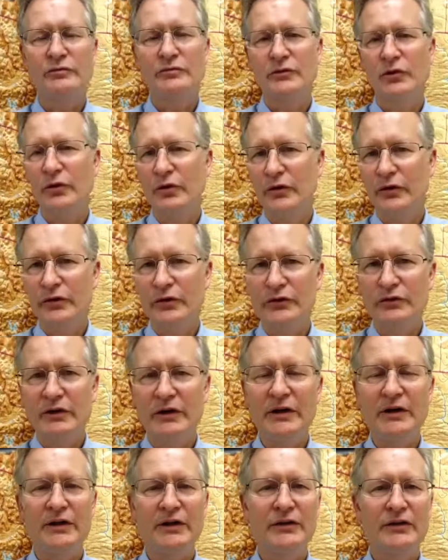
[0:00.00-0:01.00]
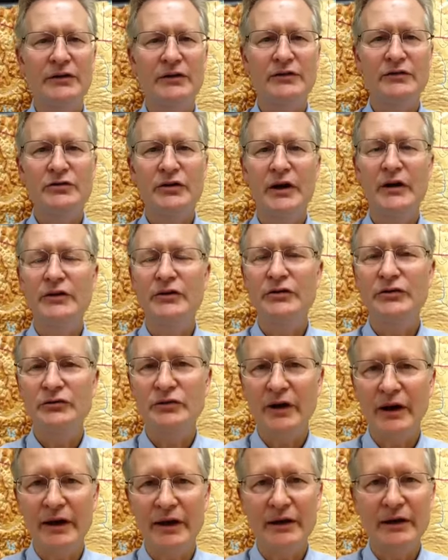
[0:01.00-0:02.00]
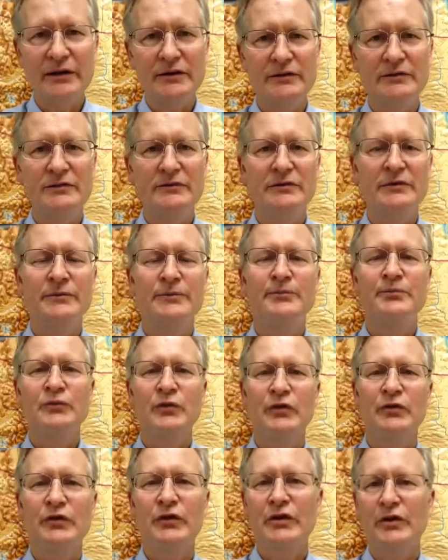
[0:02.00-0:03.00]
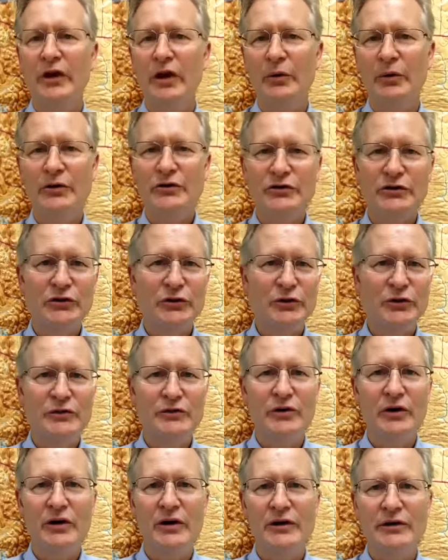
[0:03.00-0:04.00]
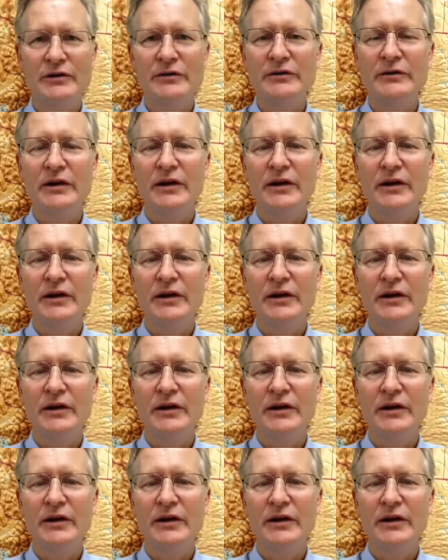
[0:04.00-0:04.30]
going through readings, trying to write, figure out what you're doing wrong.